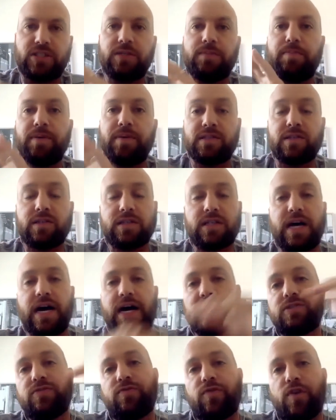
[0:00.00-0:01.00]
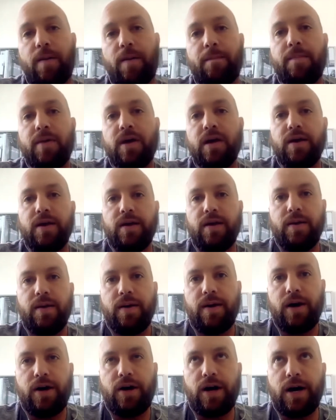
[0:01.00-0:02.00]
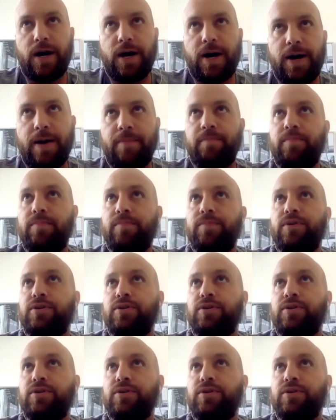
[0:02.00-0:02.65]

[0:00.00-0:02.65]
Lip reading: Business class from from